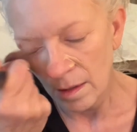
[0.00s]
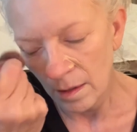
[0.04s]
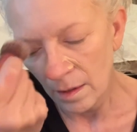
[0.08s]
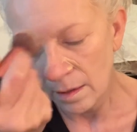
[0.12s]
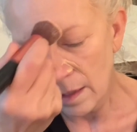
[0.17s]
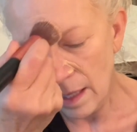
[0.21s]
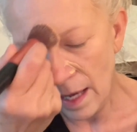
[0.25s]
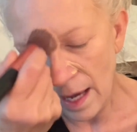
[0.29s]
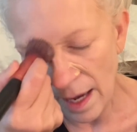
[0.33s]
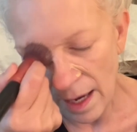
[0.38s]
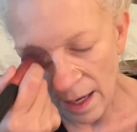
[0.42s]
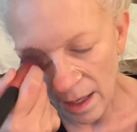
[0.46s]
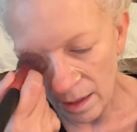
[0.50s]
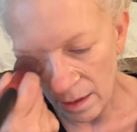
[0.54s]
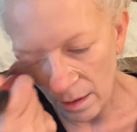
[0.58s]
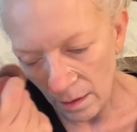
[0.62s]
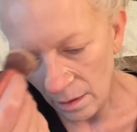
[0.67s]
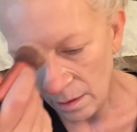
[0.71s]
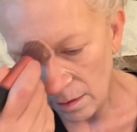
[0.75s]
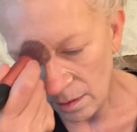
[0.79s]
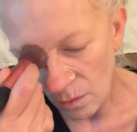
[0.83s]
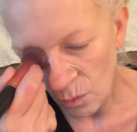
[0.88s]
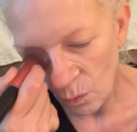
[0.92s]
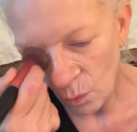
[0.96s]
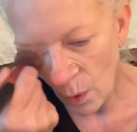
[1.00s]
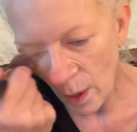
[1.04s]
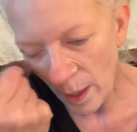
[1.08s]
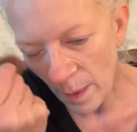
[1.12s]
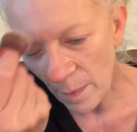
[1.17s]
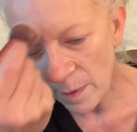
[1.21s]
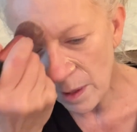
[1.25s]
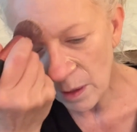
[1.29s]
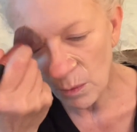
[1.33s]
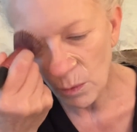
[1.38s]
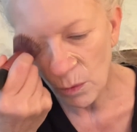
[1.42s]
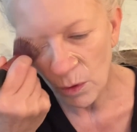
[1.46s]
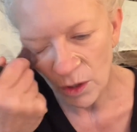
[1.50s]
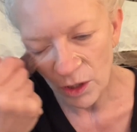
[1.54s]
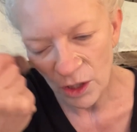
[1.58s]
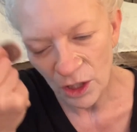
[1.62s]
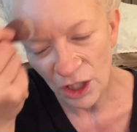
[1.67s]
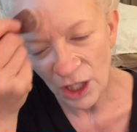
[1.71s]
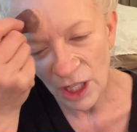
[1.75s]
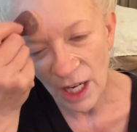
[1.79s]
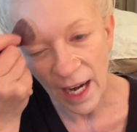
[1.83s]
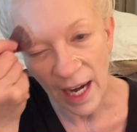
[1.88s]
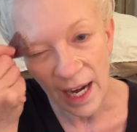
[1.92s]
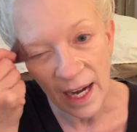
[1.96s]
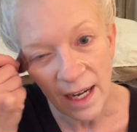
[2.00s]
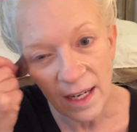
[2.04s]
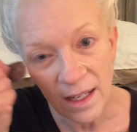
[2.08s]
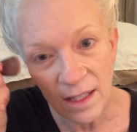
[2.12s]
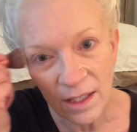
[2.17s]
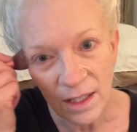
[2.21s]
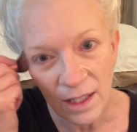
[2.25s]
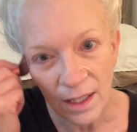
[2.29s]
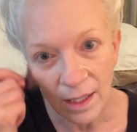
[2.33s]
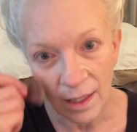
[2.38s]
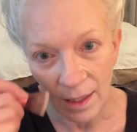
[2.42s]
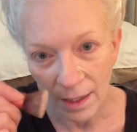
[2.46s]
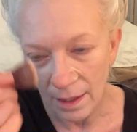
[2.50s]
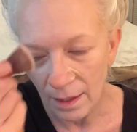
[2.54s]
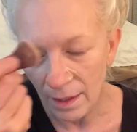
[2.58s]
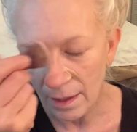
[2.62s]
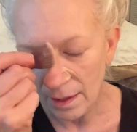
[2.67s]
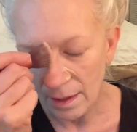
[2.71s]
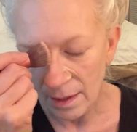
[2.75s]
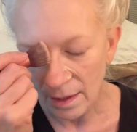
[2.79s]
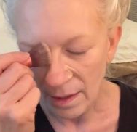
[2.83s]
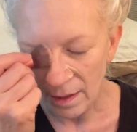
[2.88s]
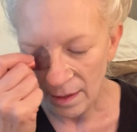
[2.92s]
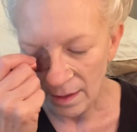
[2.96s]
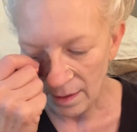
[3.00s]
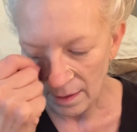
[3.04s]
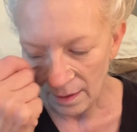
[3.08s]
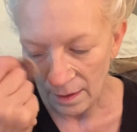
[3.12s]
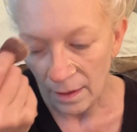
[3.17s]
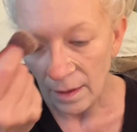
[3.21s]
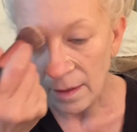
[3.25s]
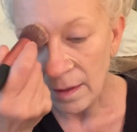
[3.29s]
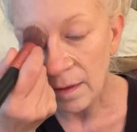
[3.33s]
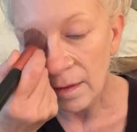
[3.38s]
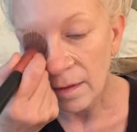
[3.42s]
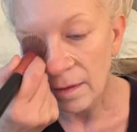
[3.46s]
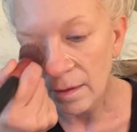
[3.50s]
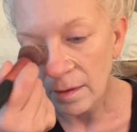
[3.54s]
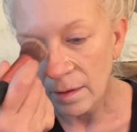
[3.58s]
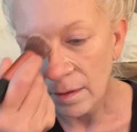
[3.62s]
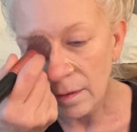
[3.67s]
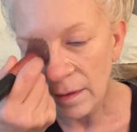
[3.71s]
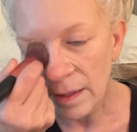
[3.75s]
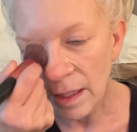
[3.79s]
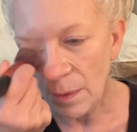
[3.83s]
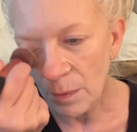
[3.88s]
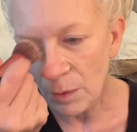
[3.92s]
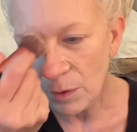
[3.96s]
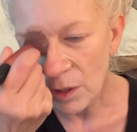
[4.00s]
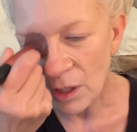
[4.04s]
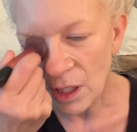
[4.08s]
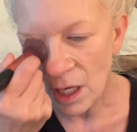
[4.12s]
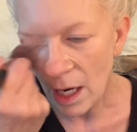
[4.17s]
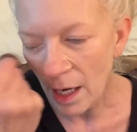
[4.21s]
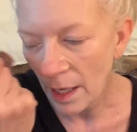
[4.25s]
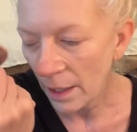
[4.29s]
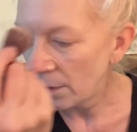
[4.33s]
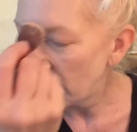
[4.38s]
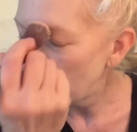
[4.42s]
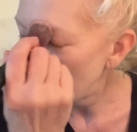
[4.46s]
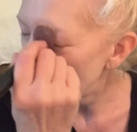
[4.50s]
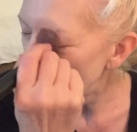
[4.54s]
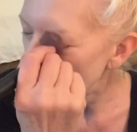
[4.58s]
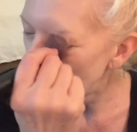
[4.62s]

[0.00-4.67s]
that women were changing. They were tired of